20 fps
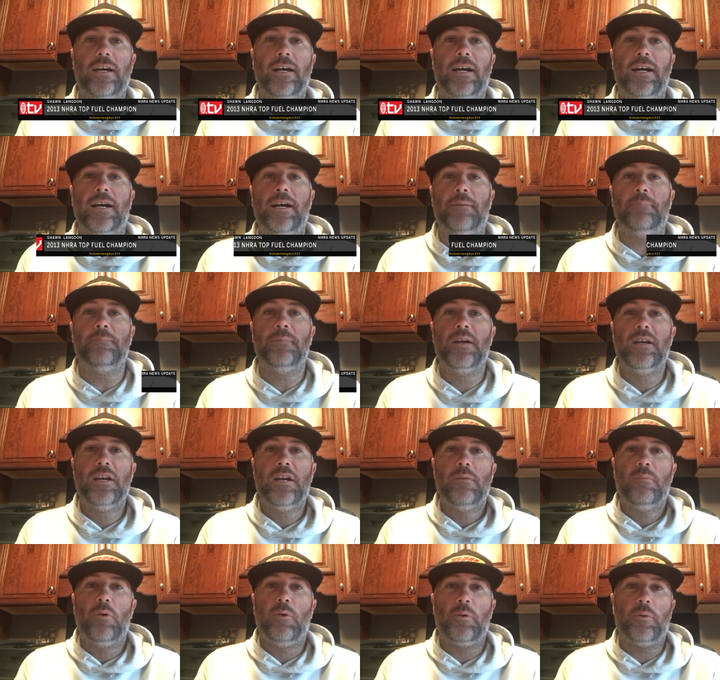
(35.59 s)
But
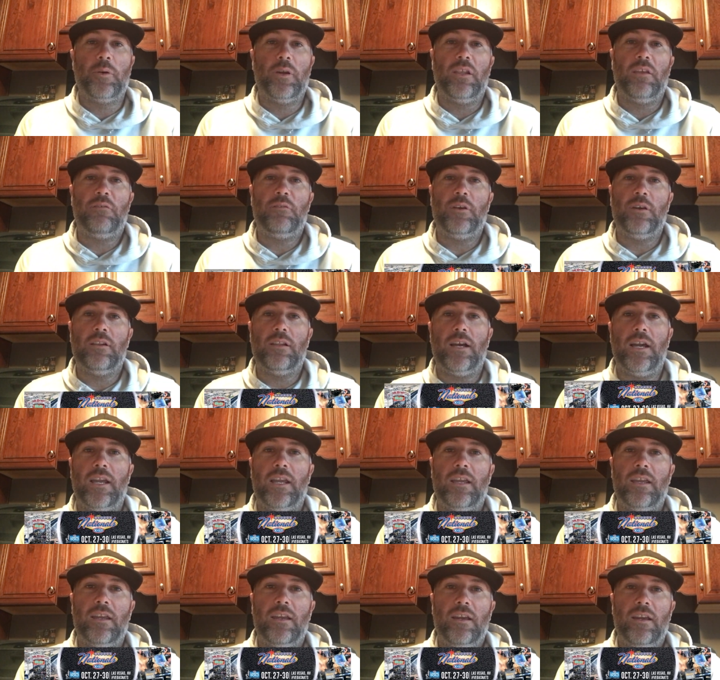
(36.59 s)
we really feel
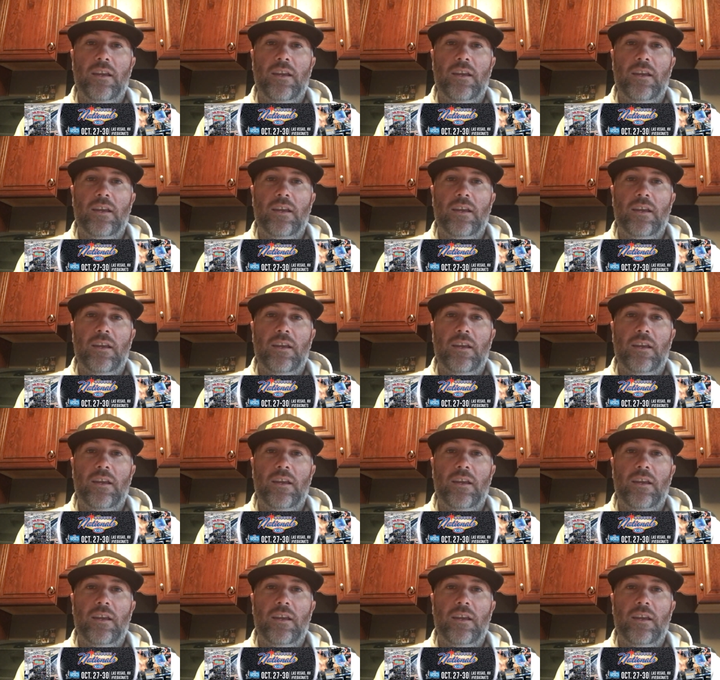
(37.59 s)
like